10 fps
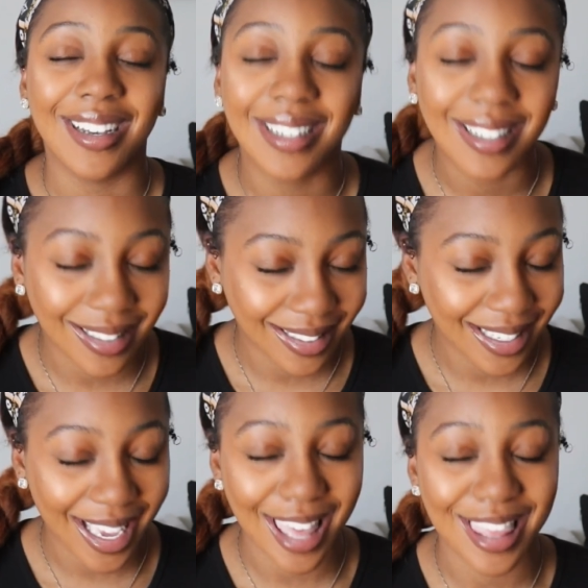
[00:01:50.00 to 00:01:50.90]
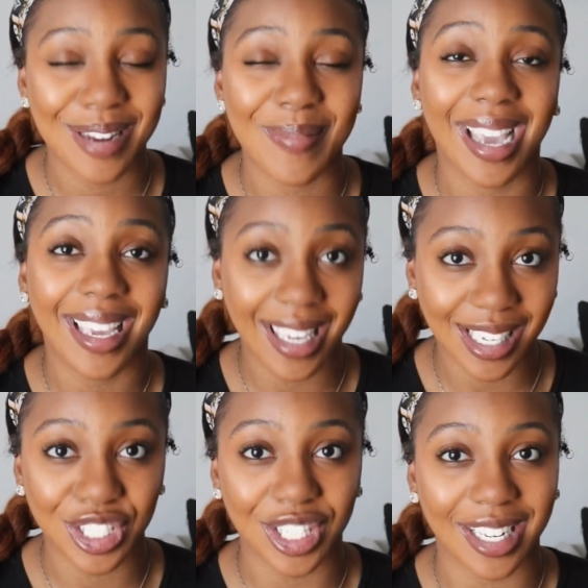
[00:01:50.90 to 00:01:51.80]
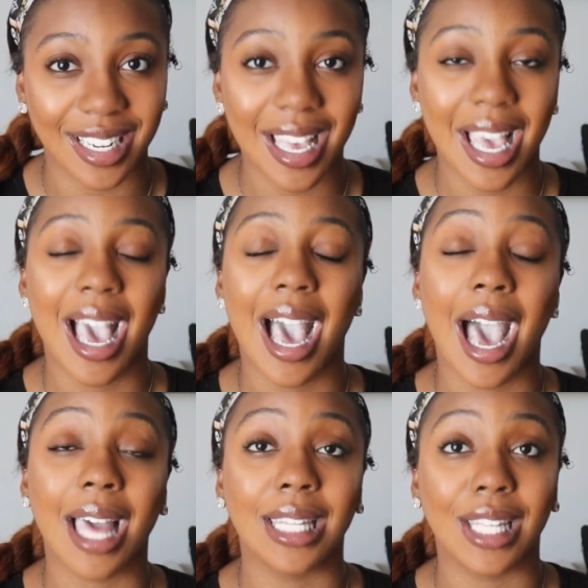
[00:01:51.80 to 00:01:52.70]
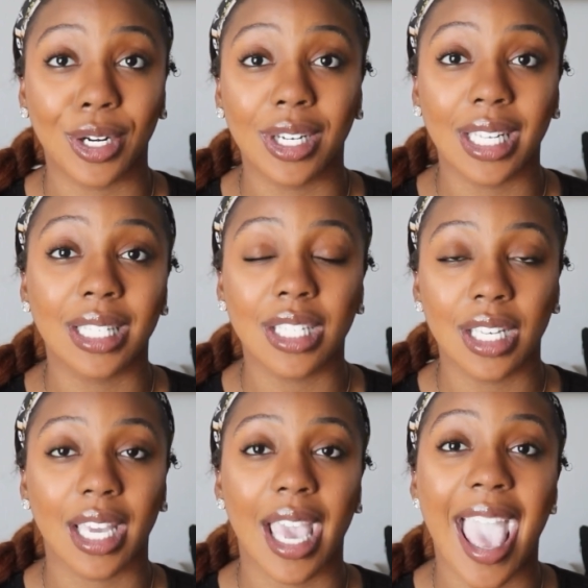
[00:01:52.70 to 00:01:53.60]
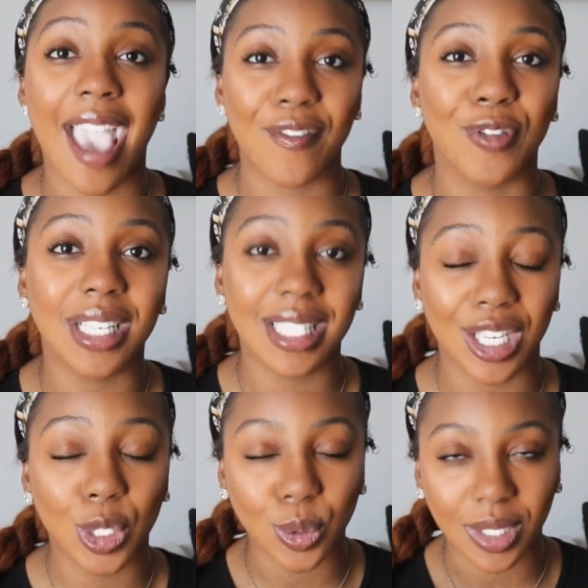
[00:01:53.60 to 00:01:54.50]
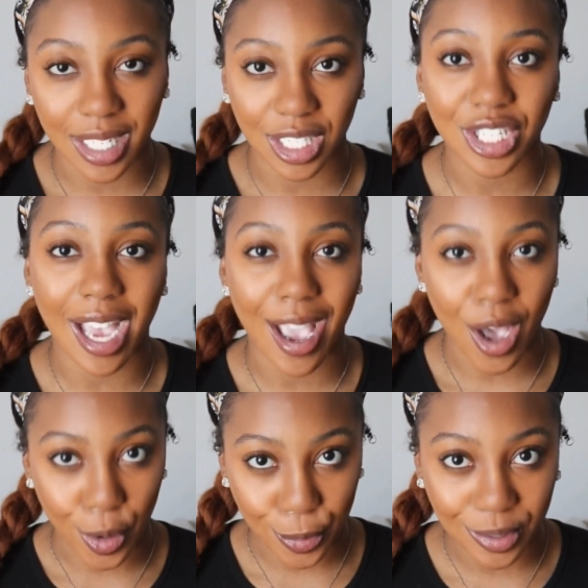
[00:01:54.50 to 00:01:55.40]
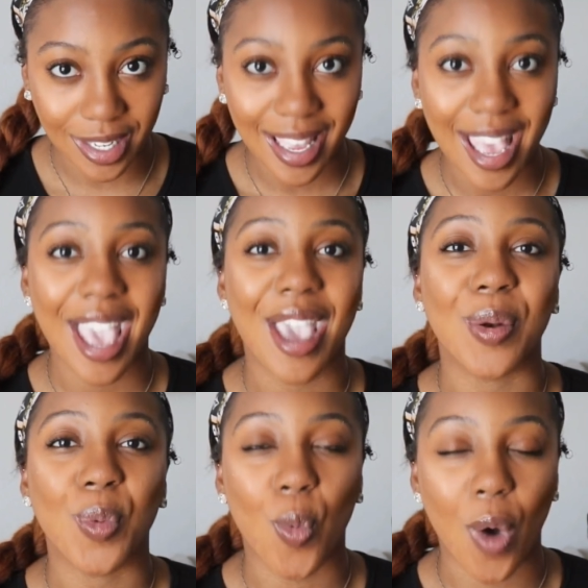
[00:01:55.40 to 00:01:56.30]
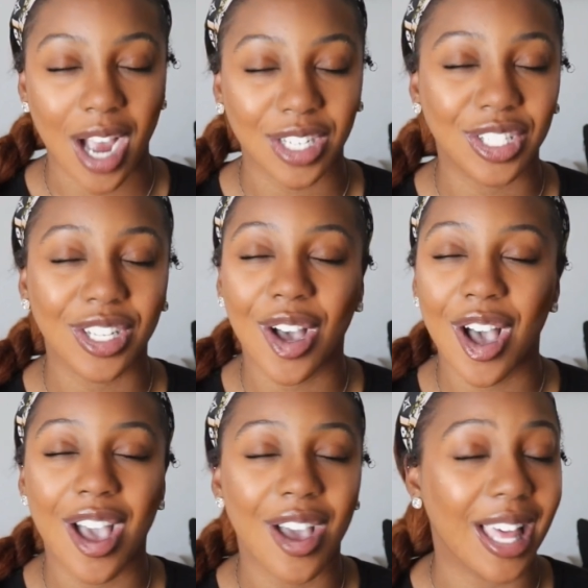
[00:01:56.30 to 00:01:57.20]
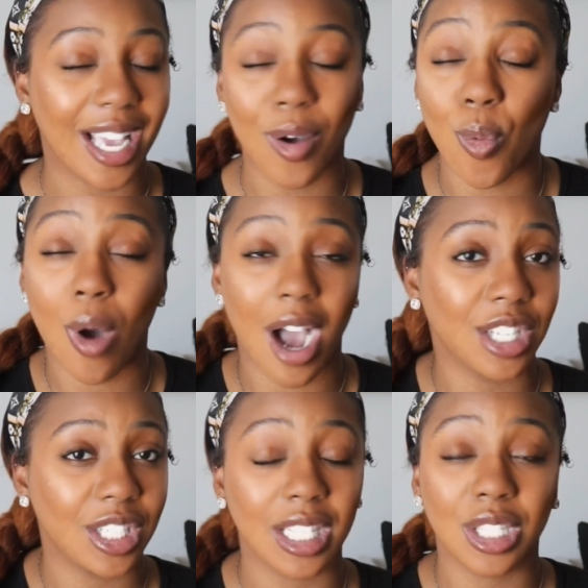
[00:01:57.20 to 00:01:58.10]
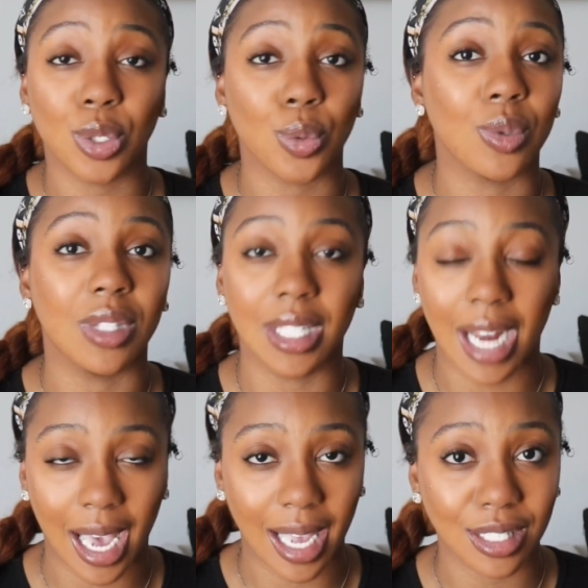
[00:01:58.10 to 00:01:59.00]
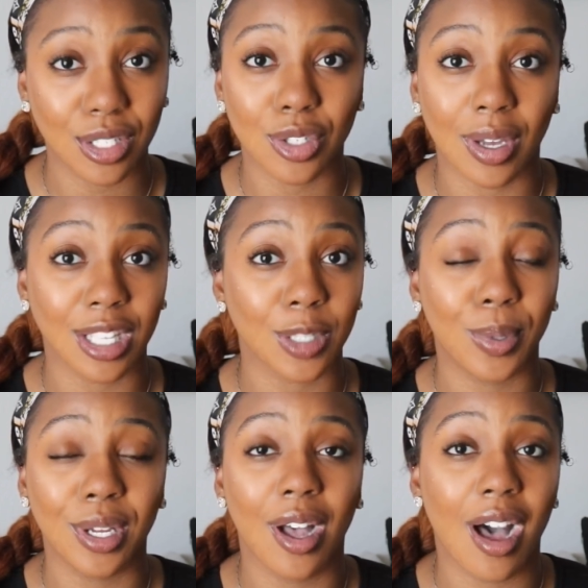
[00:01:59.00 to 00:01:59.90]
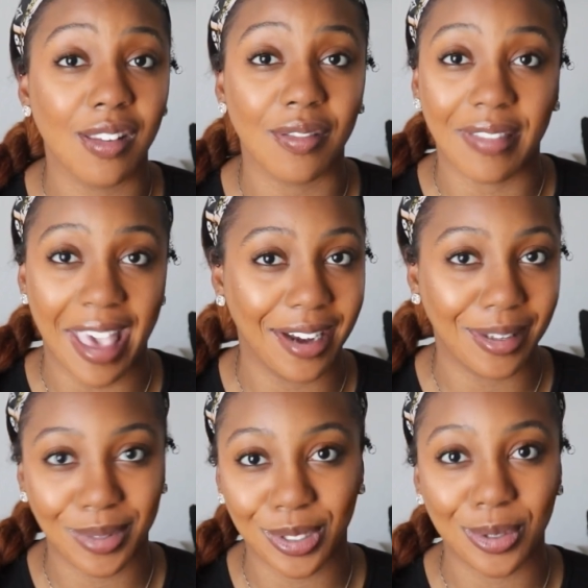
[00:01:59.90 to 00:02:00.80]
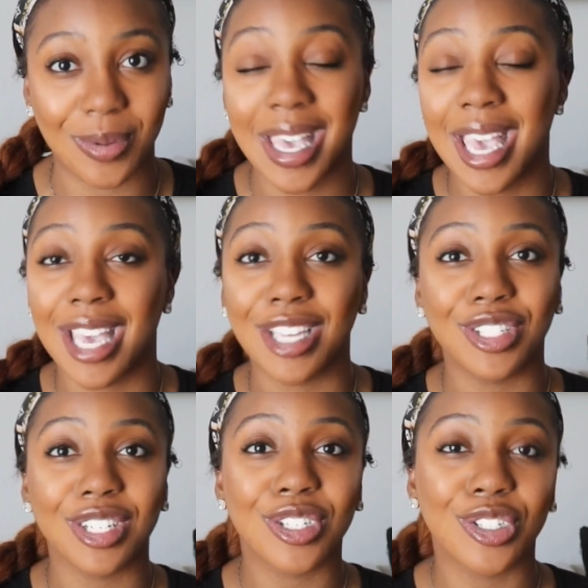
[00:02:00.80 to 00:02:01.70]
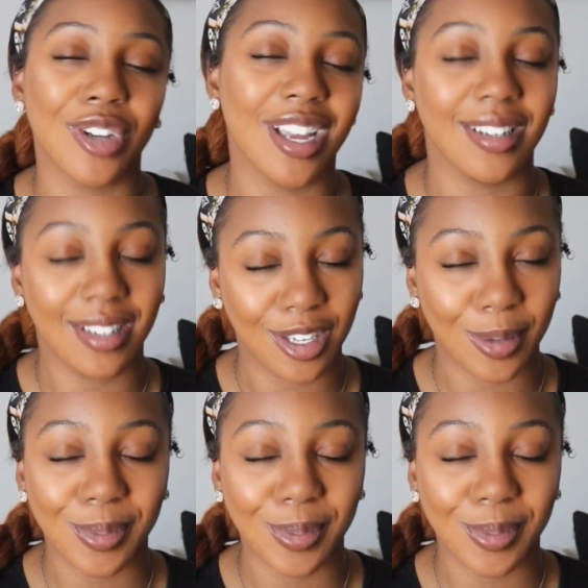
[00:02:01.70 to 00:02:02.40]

and then my kitchen I literally took every single dish I own and washed like washed it to the nines so I need to put all of that up too and just straighten up